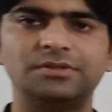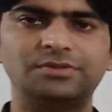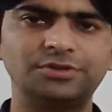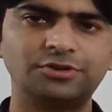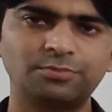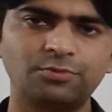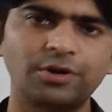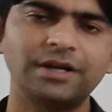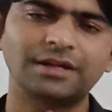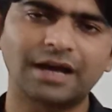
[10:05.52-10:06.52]

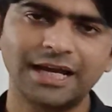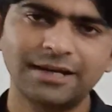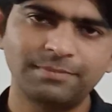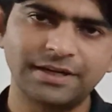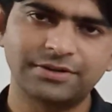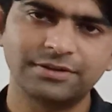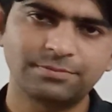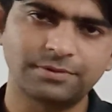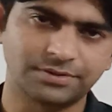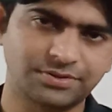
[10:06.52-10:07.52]
0.9 meter
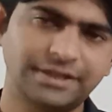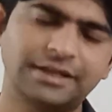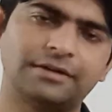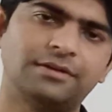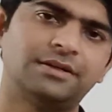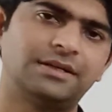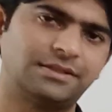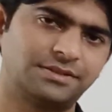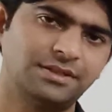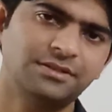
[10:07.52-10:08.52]
per second
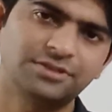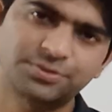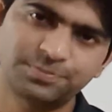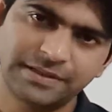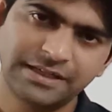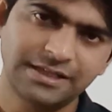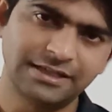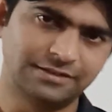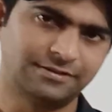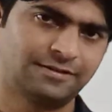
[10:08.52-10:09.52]
is the
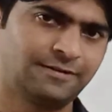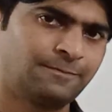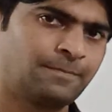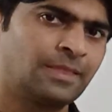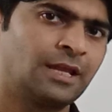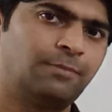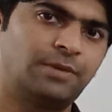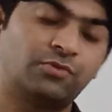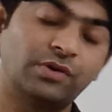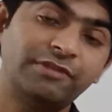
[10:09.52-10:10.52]
speed.
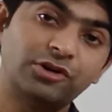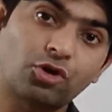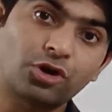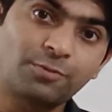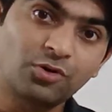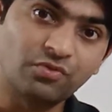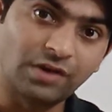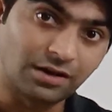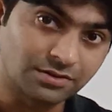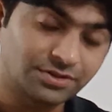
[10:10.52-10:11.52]
But when we talk about
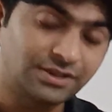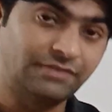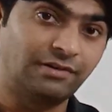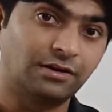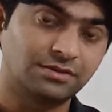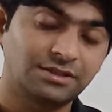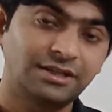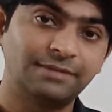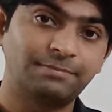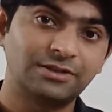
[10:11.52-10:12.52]
velocity, velocity
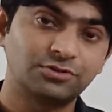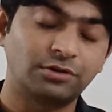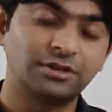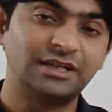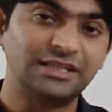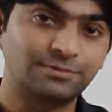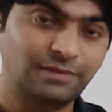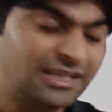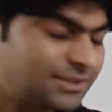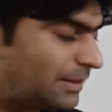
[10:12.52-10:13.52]
depends on the
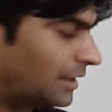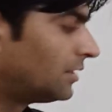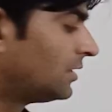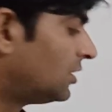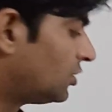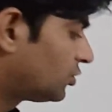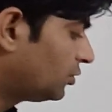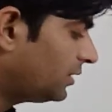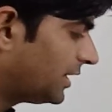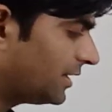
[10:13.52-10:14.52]
displacement.
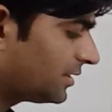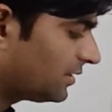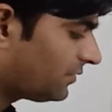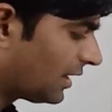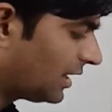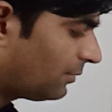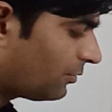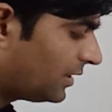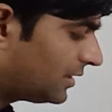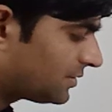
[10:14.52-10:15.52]
So here the final
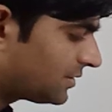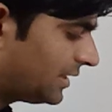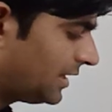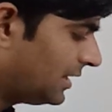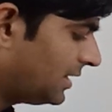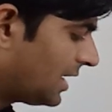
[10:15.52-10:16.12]
point is C